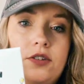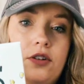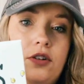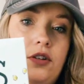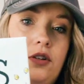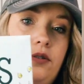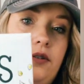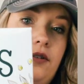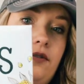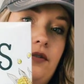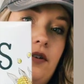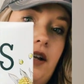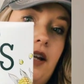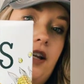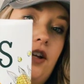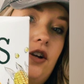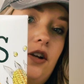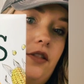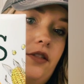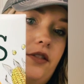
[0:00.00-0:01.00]
are gluten-free
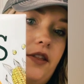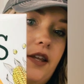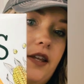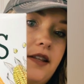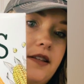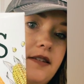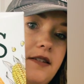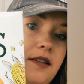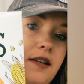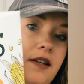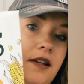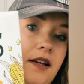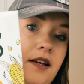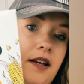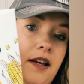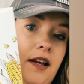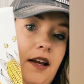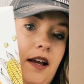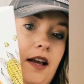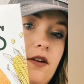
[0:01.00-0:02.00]
Good Thins,
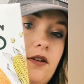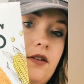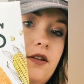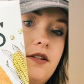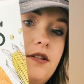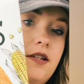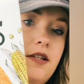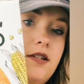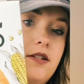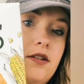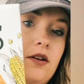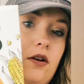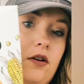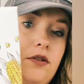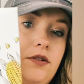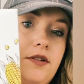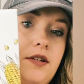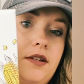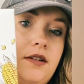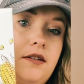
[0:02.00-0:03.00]
and they're the sea
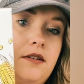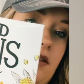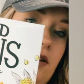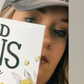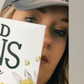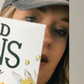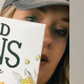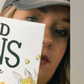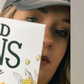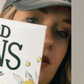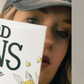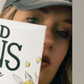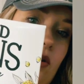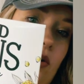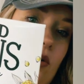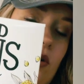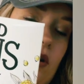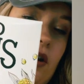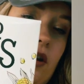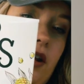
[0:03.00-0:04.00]
salt. They're made with
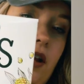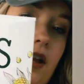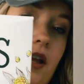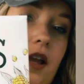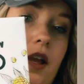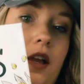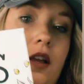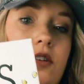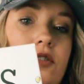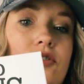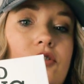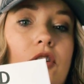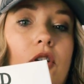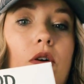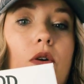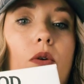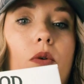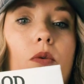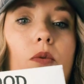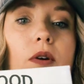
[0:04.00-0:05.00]
corn.
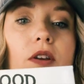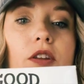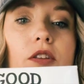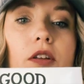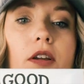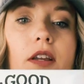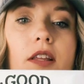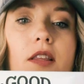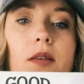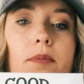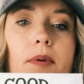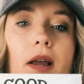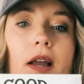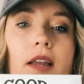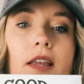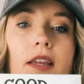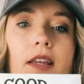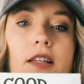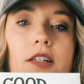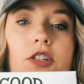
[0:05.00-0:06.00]
So when you look at the
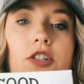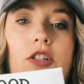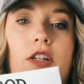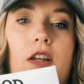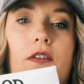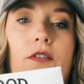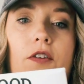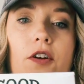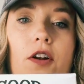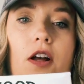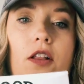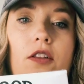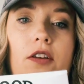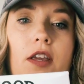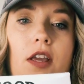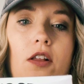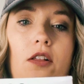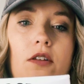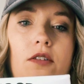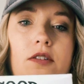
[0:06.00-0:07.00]
package, if you're not
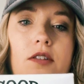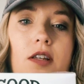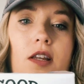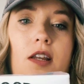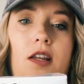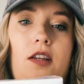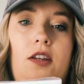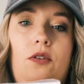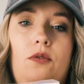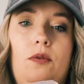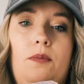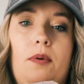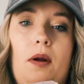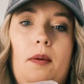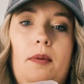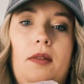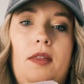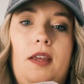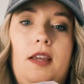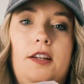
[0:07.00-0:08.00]
looking closely, you would
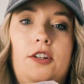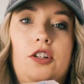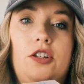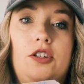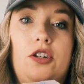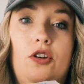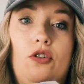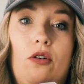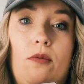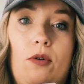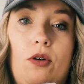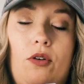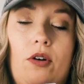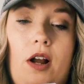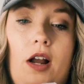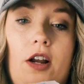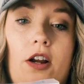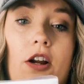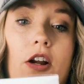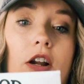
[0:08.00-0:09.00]
probably think it's just a normal
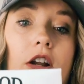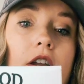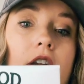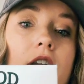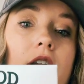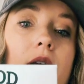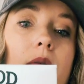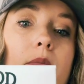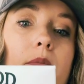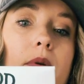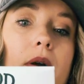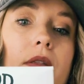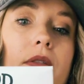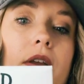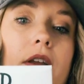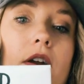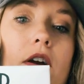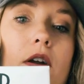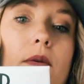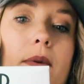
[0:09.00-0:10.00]
cracker, but
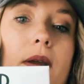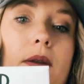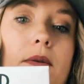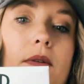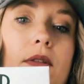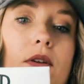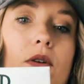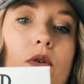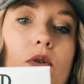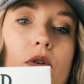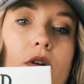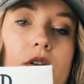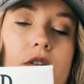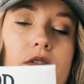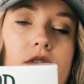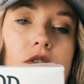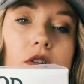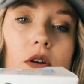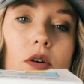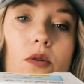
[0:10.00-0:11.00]
they are made with corn,
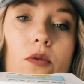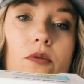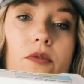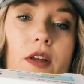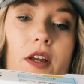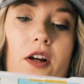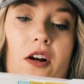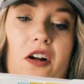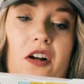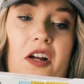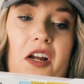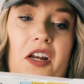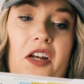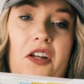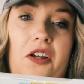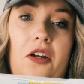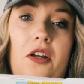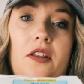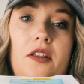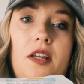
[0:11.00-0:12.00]
so they are kind of
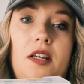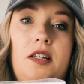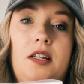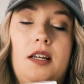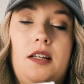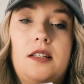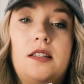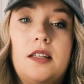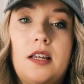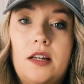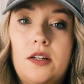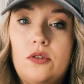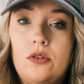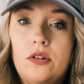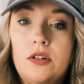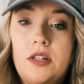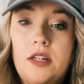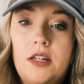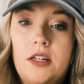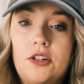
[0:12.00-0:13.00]
good. They taste like
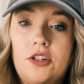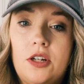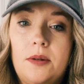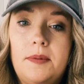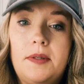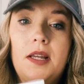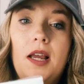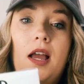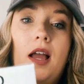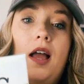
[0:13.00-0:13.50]
tortilla chips.